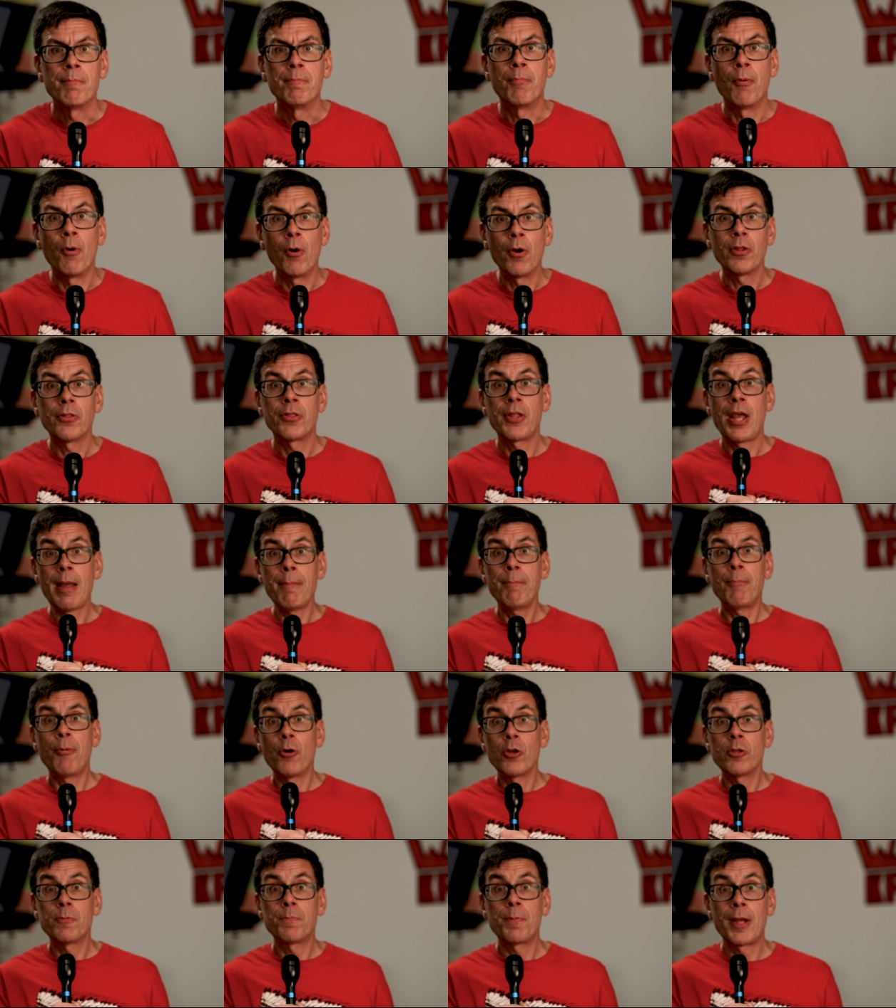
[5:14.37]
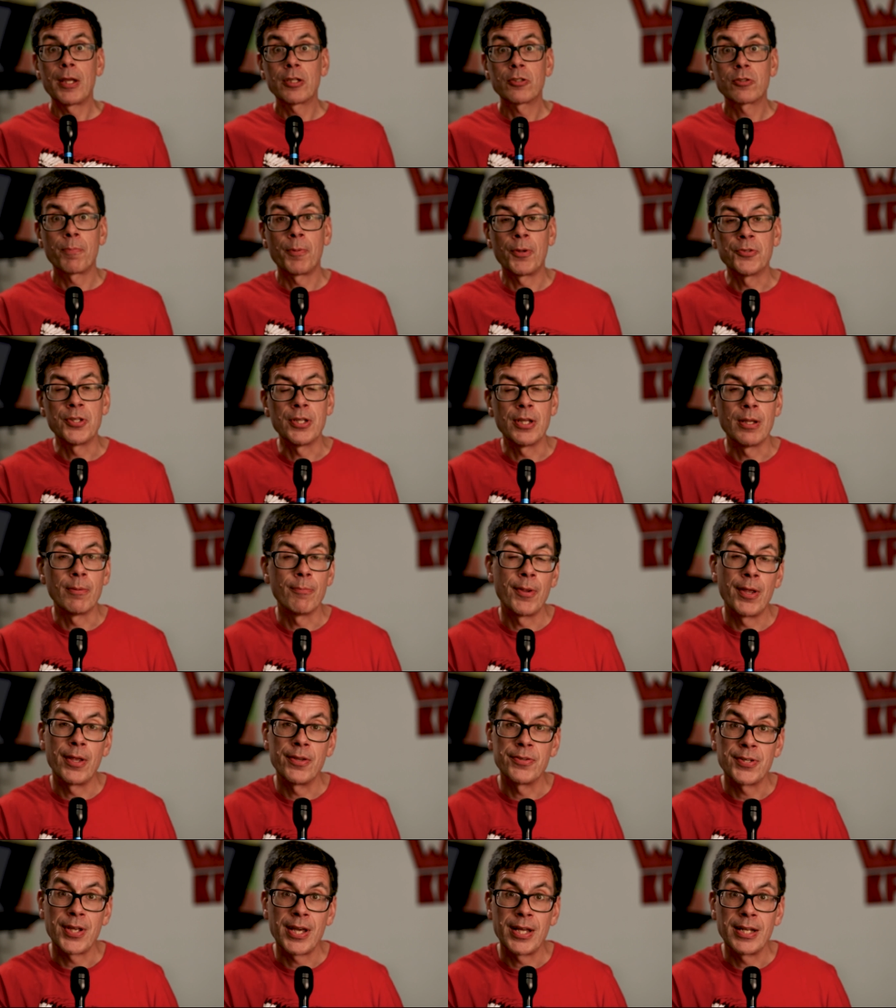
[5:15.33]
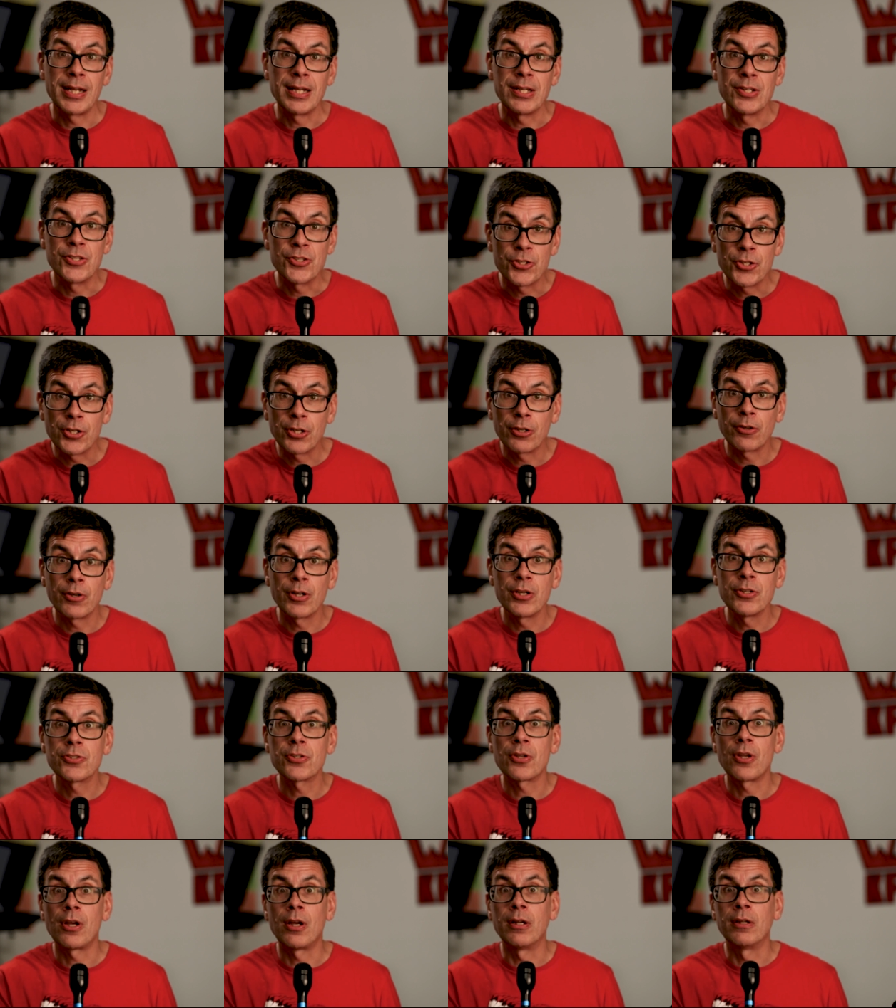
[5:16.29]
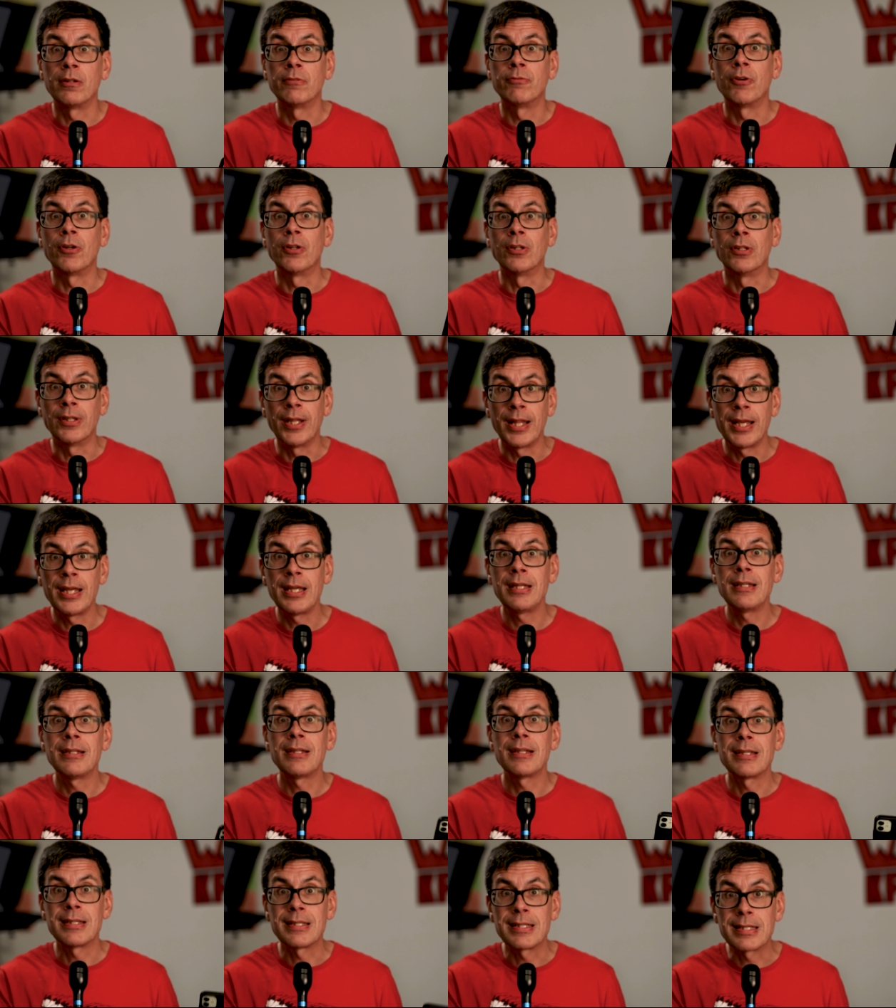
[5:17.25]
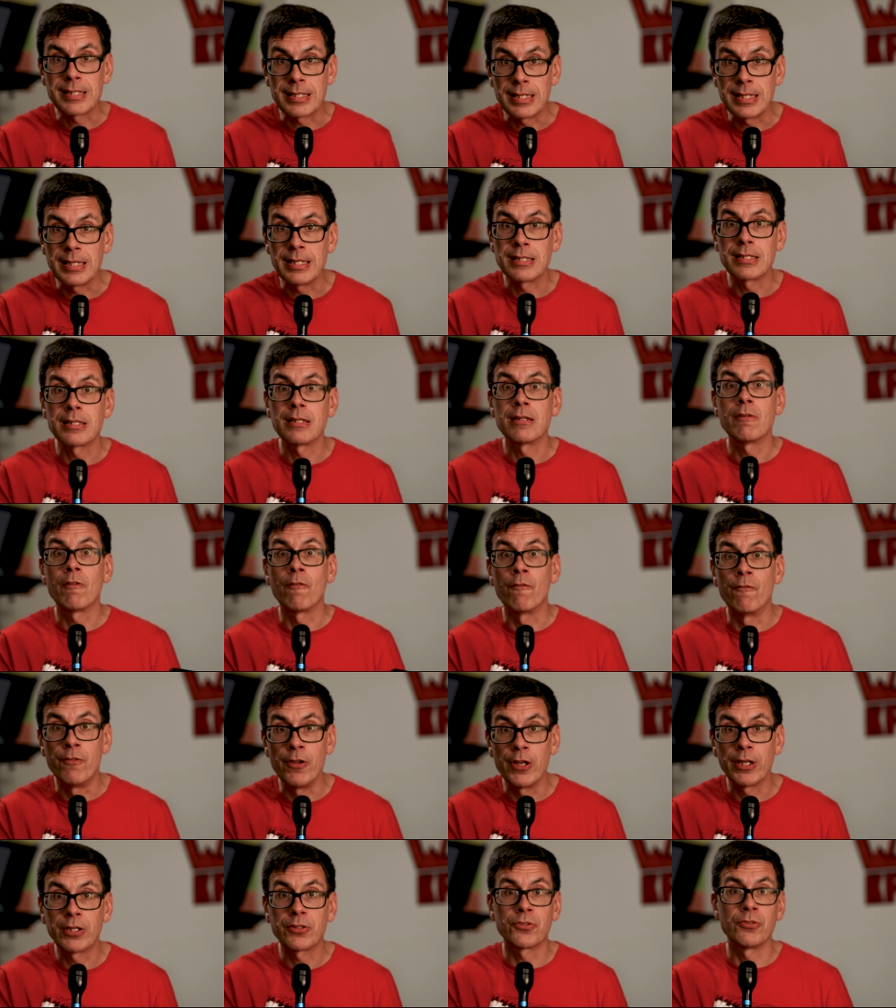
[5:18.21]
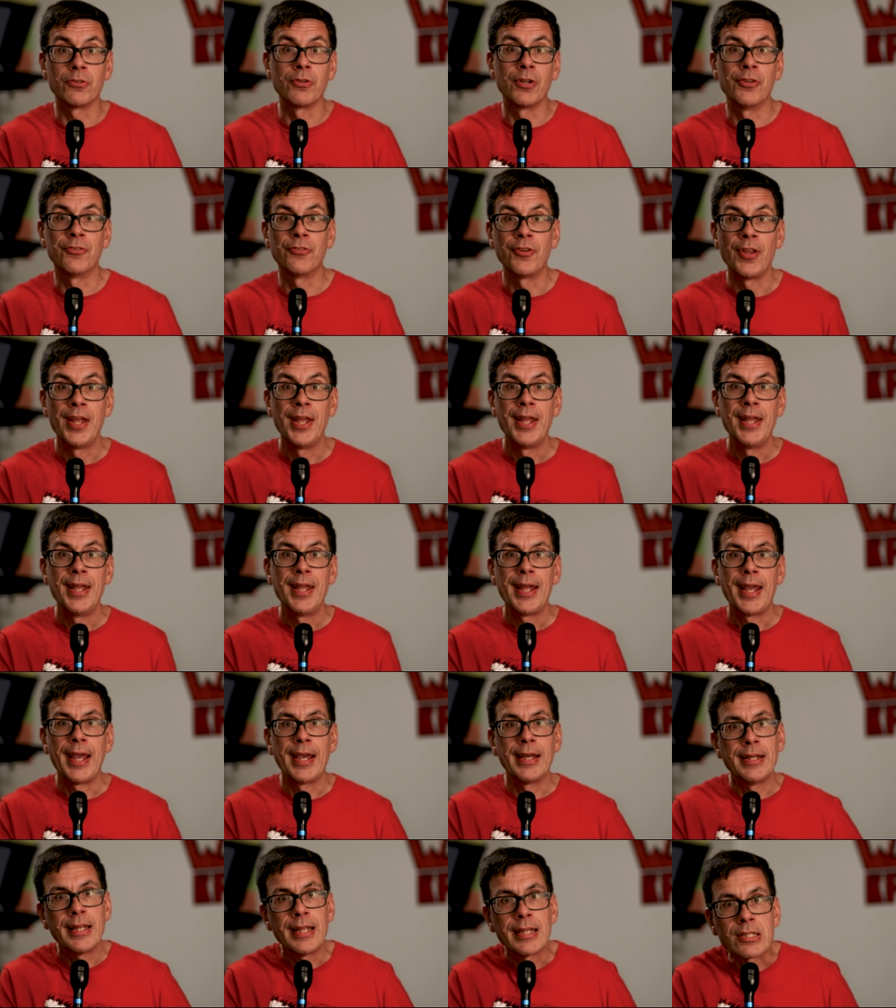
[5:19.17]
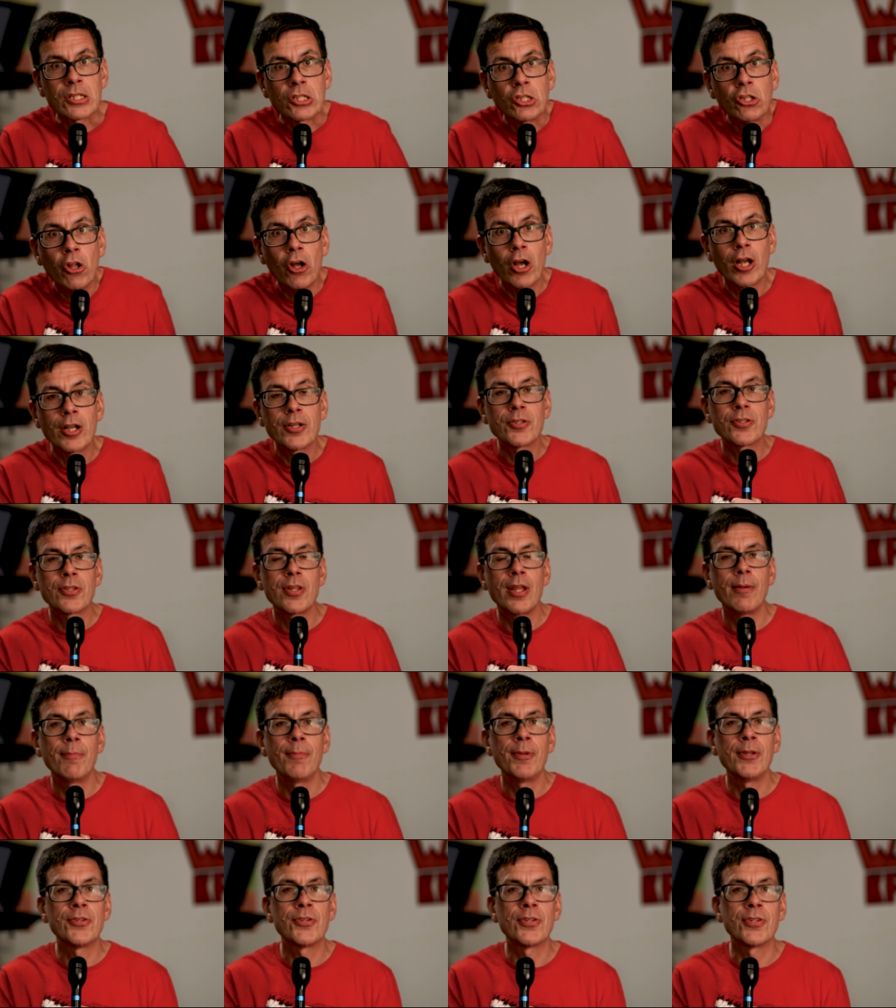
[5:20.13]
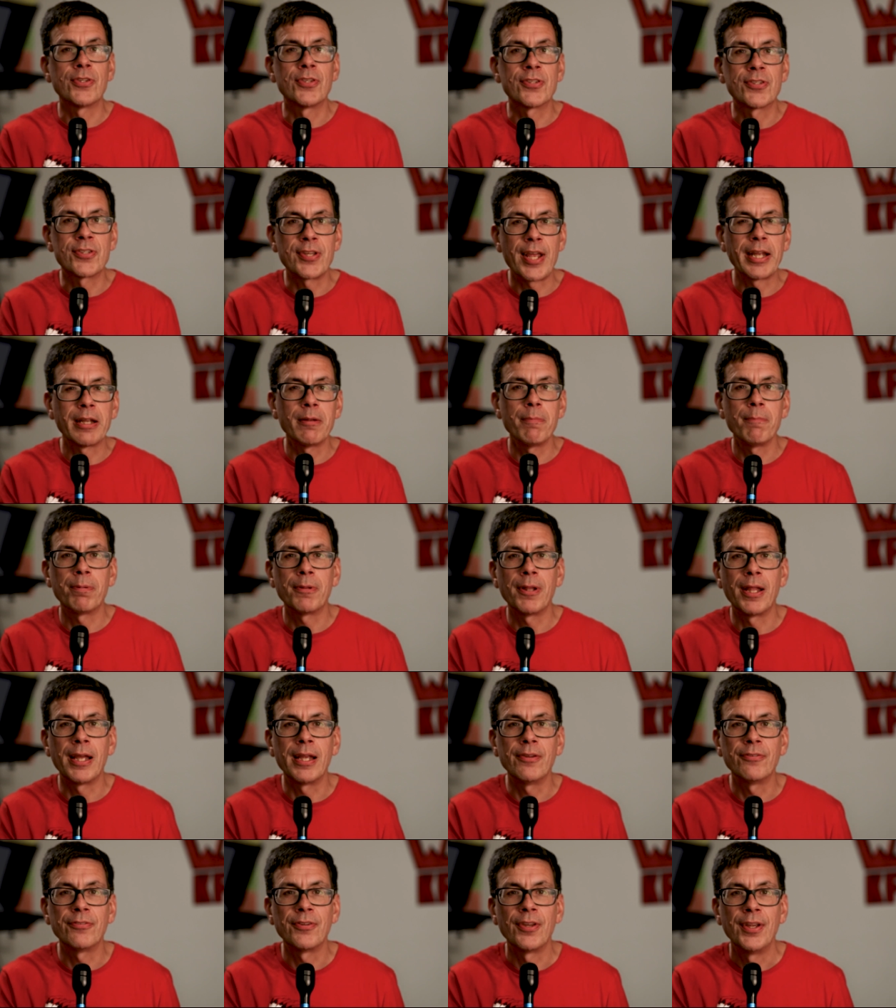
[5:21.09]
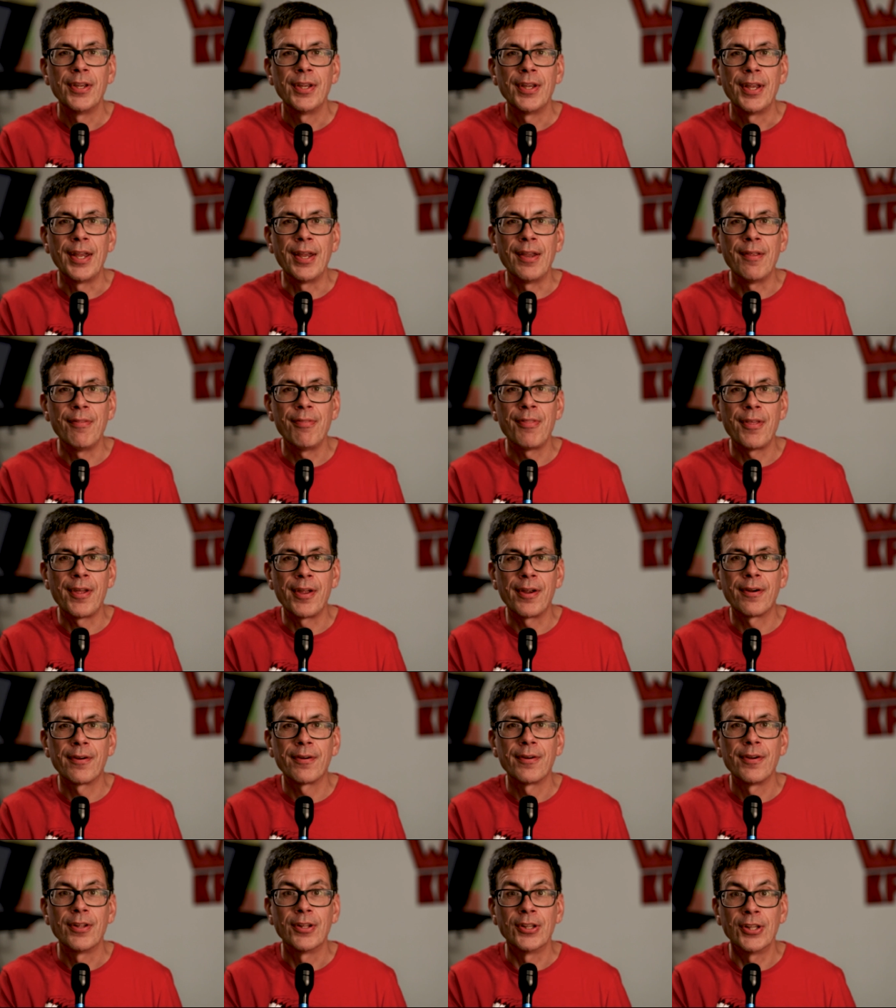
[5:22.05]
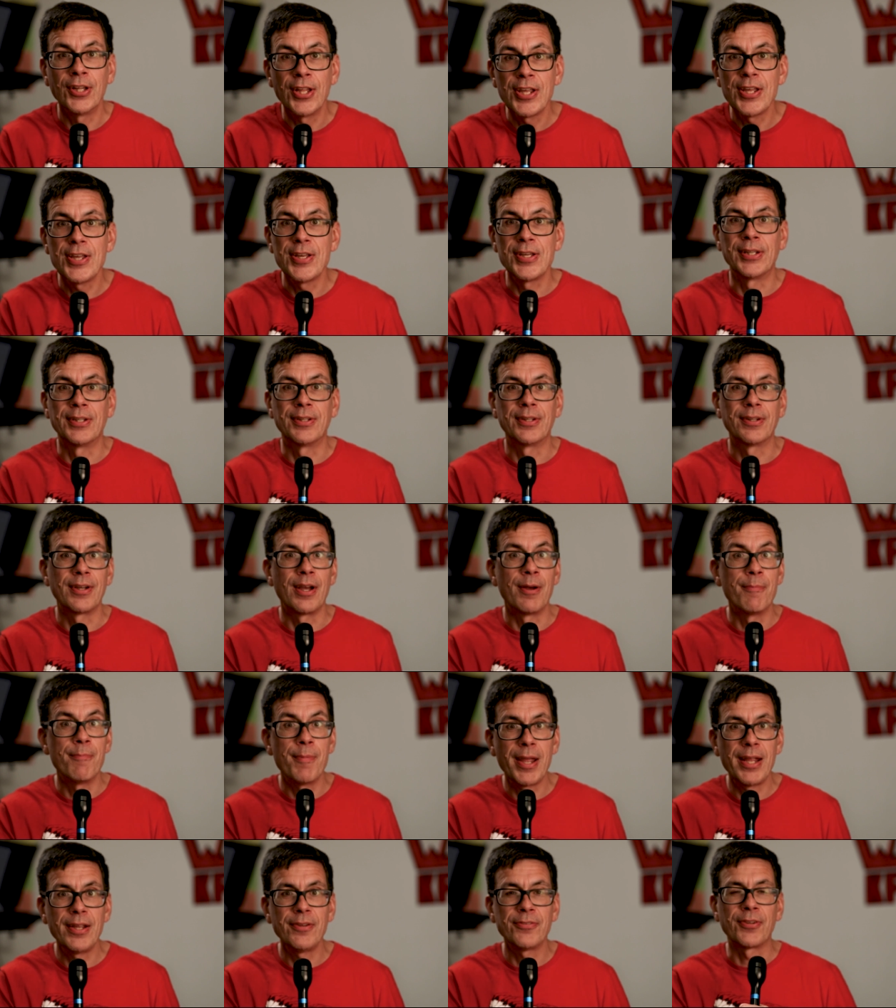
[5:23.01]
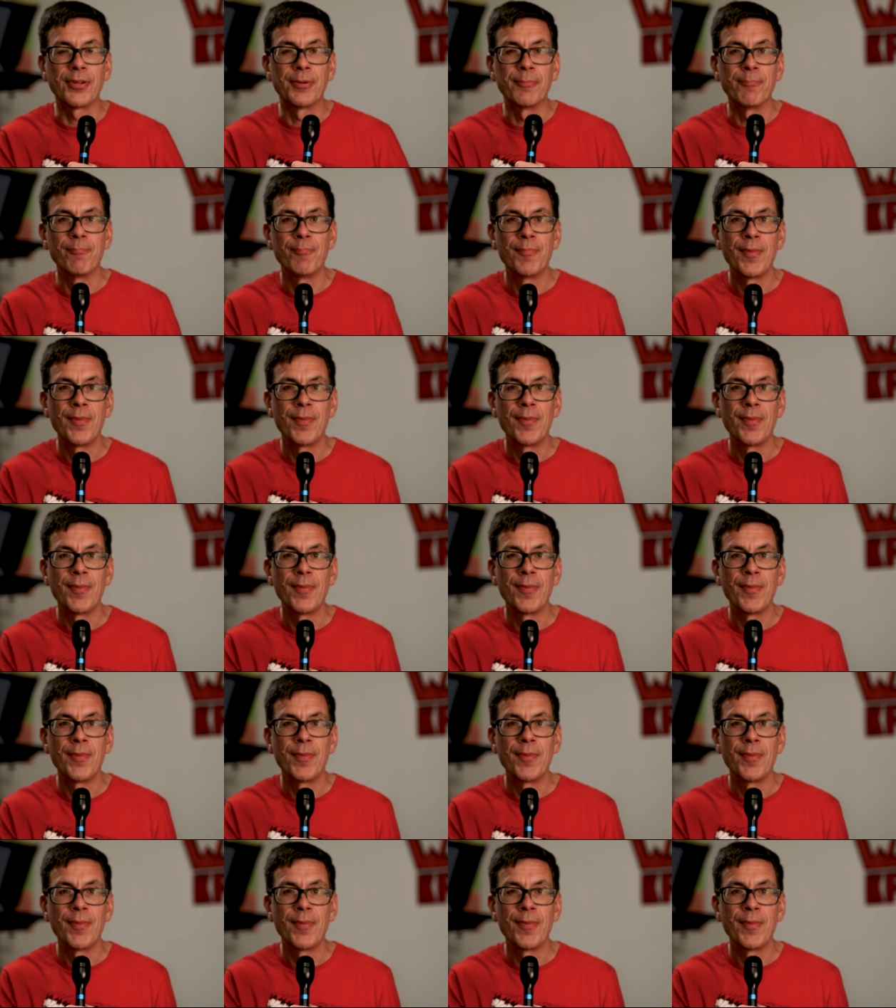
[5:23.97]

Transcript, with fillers: Boy, that boys basketball team has had a series of late season victories, and it has launched them into second place in their league. Amazing.